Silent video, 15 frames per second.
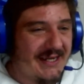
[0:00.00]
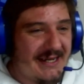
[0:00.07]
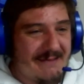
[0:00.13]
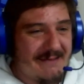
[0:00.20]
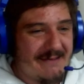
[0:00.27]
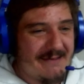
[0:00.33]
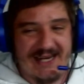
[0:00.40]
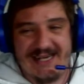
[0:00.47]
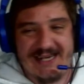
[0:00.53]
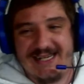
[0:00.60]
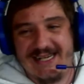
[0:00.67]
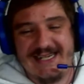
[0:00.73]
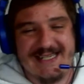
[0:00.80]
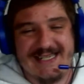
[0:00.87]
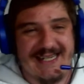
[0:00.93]
But at
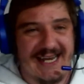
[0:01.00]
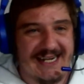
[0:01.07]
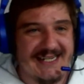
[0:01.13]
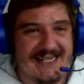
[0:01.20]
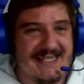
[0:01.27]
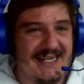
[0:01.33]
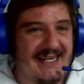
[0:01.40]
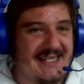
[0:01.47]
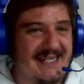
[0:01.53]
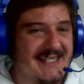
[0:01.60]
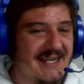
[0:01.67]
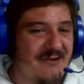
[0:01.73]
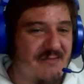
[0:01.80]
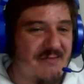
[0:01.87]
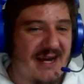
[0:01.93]
least, like I said, there's
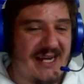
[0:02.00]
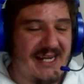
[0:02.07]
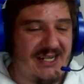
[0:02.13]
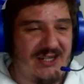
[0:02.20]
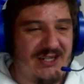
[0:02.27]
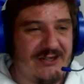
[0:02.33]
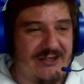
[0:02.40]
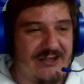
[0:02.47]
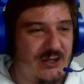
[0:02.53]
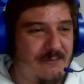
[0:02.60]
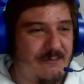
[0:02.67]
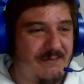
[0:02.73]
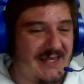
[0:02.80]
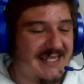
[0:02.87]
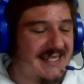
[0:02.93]
no money in
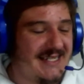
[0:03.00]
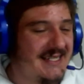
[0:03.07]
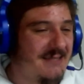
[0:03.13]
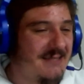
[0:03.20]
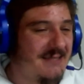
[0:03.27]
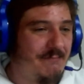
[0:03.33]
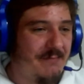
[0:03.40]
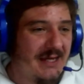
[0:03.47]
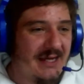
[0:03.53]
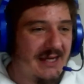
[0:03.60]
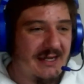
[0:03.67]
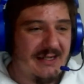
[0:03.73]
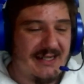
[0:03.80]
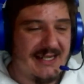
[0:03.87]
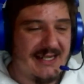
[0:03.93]
YouTube. This
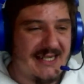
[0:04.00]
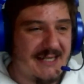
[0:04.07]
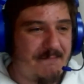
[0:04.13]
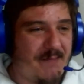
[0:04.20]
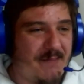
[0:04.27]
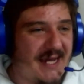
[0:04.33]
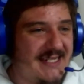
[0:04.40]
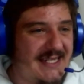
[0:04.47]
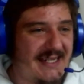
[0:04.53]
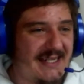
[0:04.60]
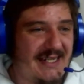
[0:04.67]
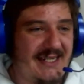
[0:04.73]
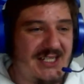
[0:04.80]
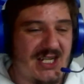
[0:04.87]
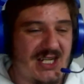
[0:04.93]
is
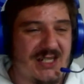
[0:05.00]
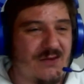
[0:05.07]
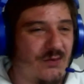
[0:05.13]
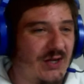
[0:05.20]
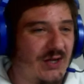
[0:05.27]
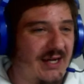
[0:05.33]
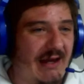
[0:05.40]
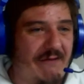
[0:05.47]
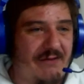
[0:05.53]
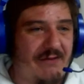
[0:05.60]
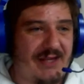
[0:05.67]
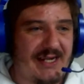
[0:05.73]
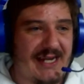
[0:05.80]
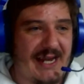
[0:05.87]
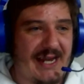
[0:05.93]
basically just for the love of the
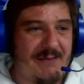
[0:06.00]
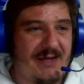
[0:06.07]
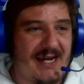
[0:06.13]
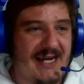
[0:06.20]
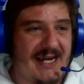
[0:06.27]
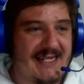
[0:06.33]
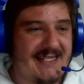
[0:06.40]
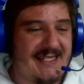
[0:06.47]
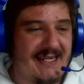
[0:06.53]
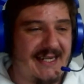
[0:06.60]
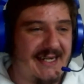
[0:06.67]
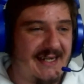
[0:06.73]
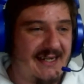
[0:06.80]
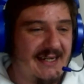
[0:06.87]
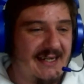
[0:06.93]
game, guys.
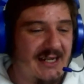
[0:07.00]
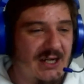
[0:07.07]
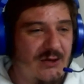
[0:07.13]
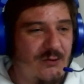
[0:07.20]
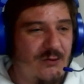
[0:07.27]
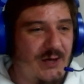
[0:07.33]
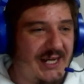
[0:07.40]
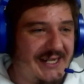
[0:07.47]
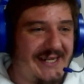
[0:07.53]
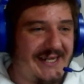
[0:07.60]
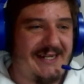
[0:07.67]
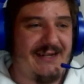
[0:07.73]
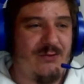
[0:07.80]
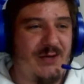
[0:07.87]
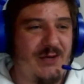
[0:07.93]
Week in
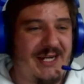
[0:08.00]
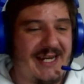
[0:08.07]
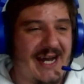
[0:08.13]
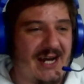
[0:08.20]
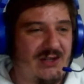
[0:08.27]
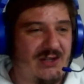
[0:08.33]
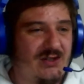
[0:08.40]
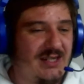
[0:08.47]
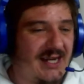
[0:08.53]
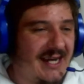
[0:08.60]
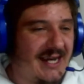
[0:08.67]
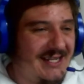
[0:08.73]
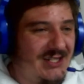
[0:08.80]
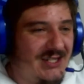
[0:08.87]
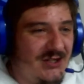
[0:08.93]
and week out, I
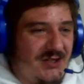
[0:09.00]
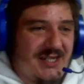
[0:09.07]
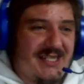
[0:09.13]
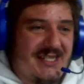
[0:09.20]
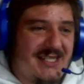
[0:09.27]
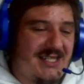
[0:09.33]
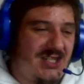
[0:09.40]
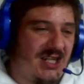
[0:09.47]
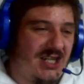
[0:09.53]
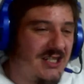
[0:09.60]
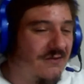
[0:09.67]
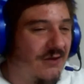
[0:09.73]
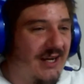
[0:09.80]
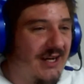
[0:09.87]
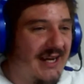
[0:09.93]
do this just for
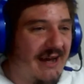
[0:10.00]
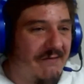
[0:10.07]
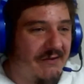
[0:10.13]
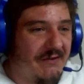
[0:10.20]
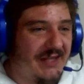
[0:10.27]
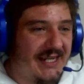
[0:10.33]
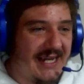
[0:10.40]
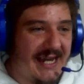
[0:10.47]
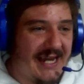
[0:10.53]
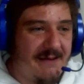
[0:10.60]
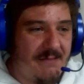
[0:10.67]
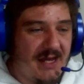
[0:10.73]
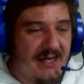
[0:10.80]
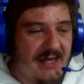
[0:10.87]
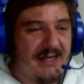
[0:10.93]
the love of the game.
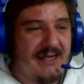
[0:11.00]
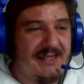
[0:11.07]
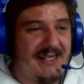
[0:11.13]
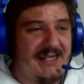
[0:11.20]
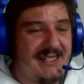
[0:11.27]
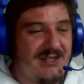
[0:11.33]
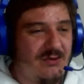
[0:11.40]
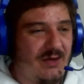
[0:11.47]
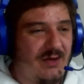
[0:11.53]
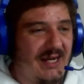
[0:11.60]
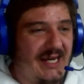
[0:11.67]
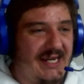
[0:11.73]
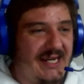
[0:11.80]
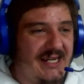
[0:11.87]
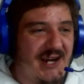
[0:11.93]
There's really
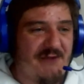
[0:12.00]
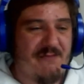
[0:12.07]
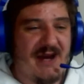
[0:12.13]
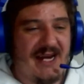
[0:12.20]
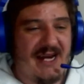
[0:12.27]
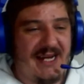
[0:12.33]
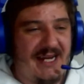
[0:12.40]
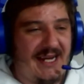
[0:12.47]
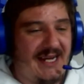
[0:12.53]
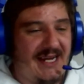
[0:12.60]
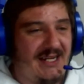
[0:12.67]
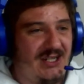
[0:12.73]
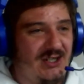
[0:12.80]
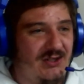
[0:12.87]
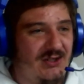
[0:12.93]
no money in
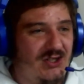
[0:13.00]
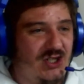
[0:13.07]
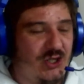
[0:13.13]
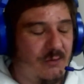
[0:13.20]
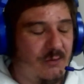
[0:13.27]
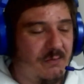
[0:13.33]
YouTube.